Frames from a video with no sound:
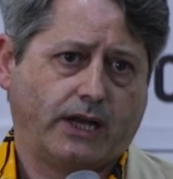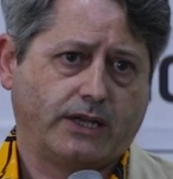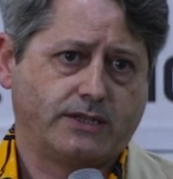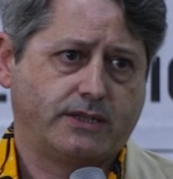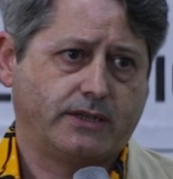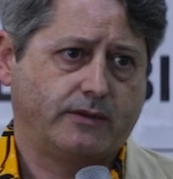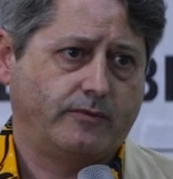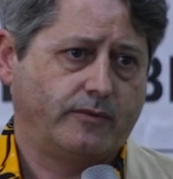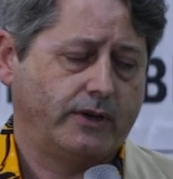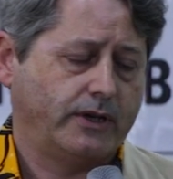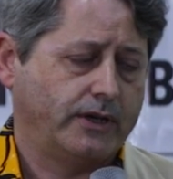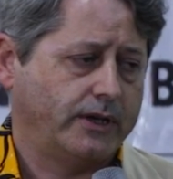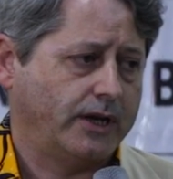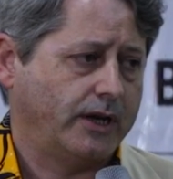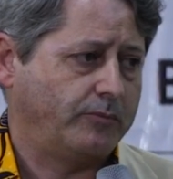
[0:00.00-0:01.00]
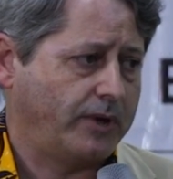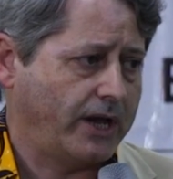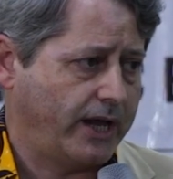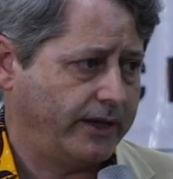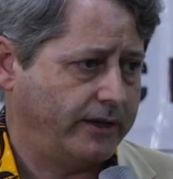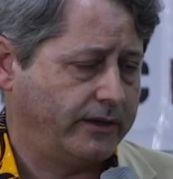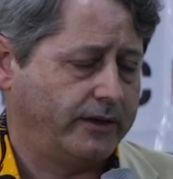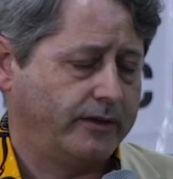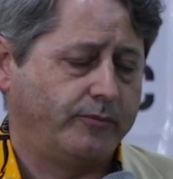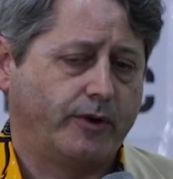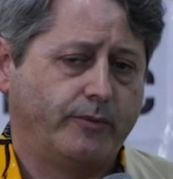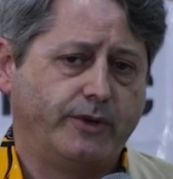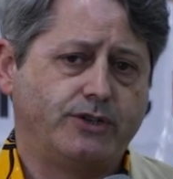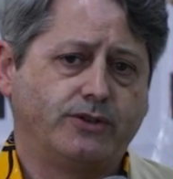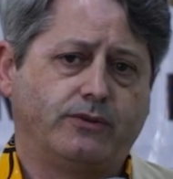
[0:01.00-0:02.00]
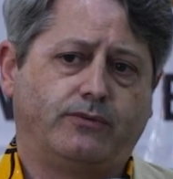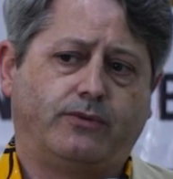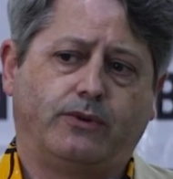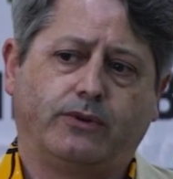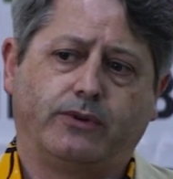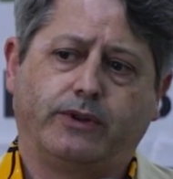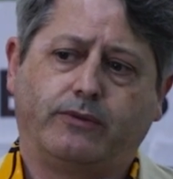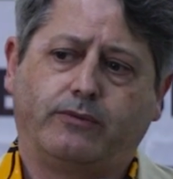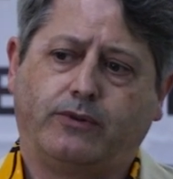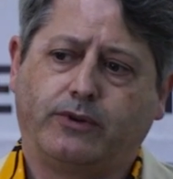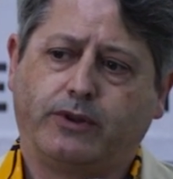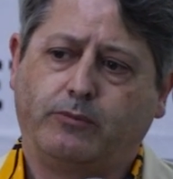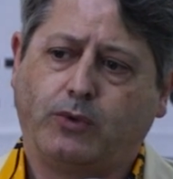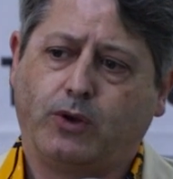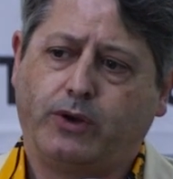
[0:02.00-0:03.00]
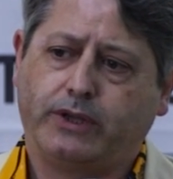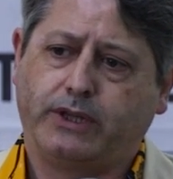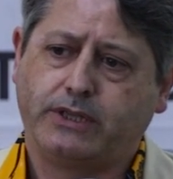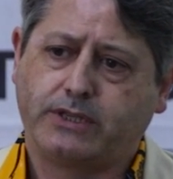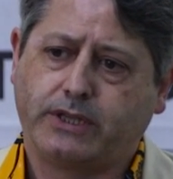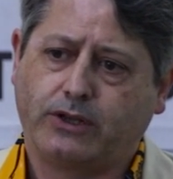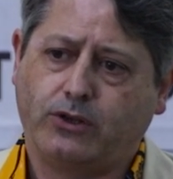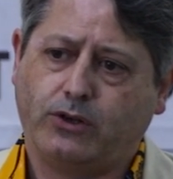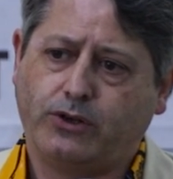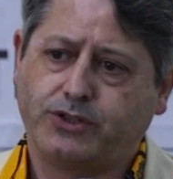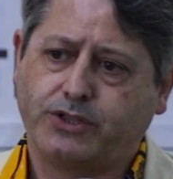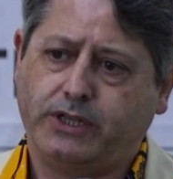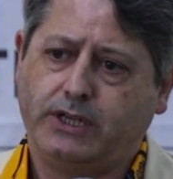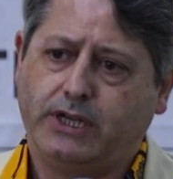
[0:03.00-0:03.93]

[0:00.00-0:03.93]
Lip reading: has applied permission for deploying this technology.